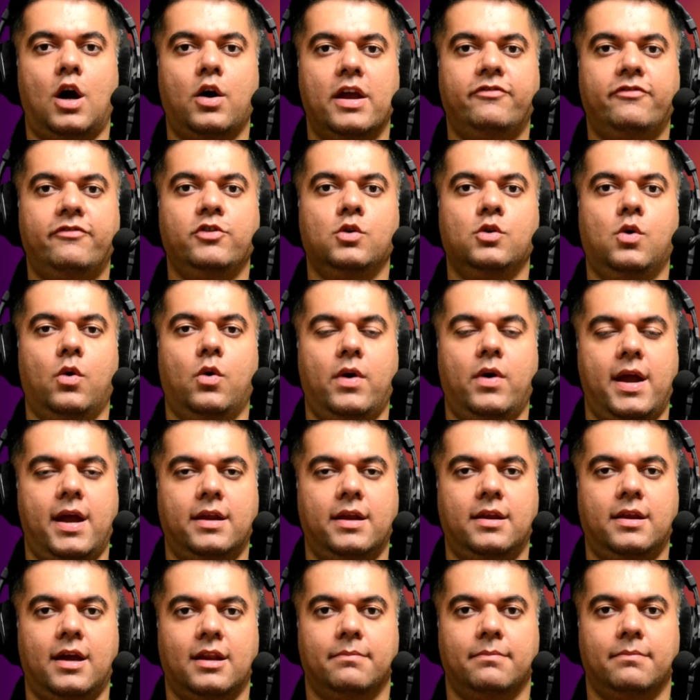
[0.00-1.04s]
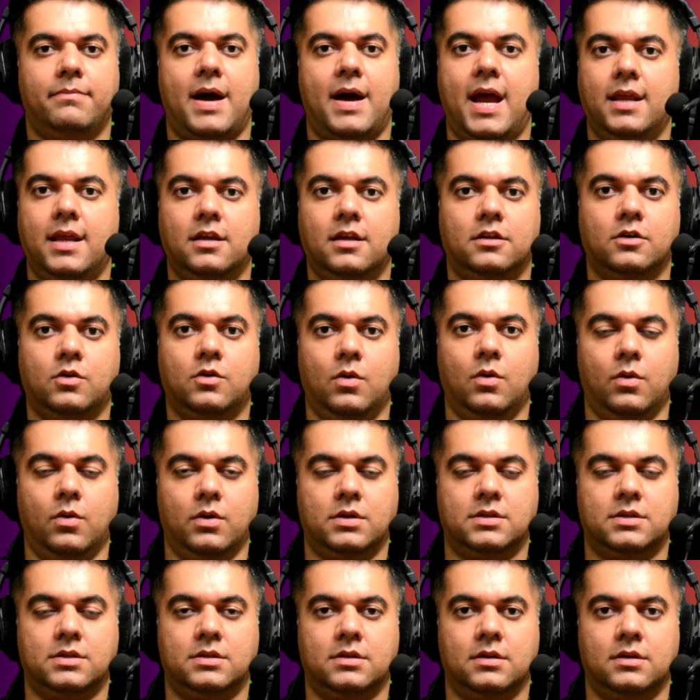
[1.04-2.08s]
if you go ahead and buy another
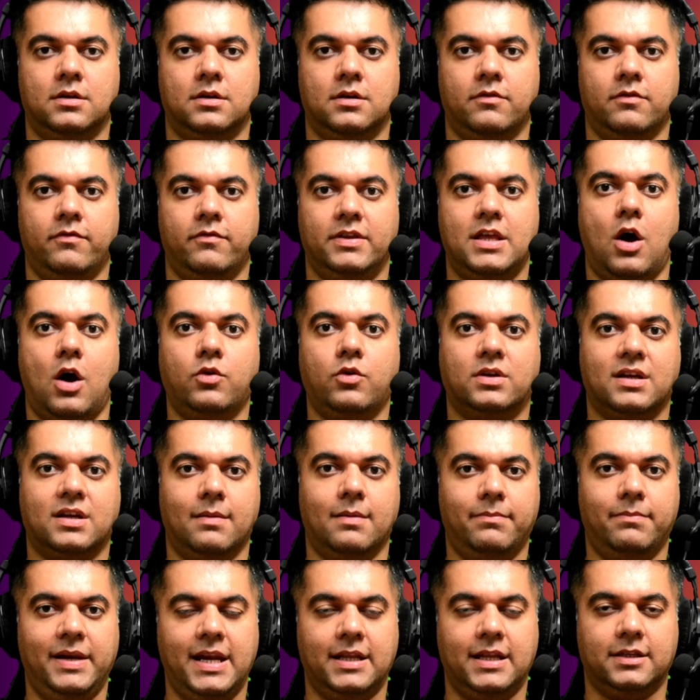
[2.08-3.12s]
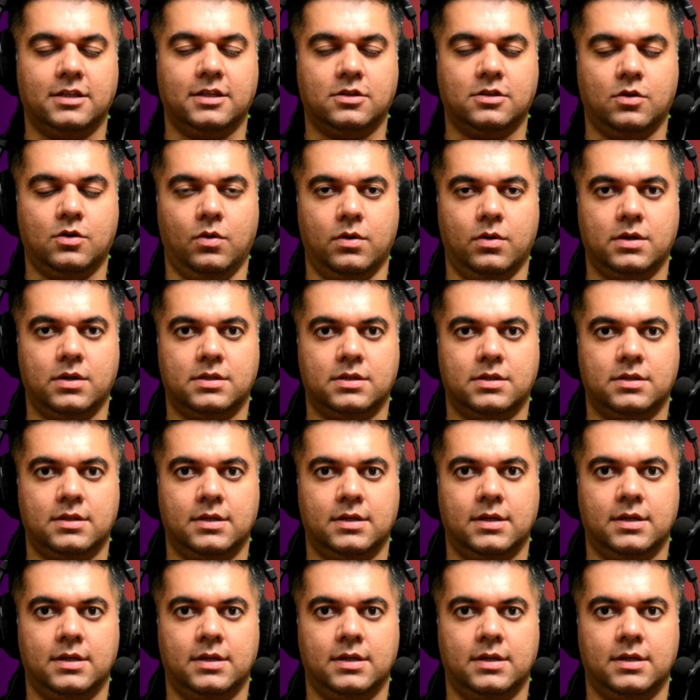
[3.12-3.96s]
course without completing this course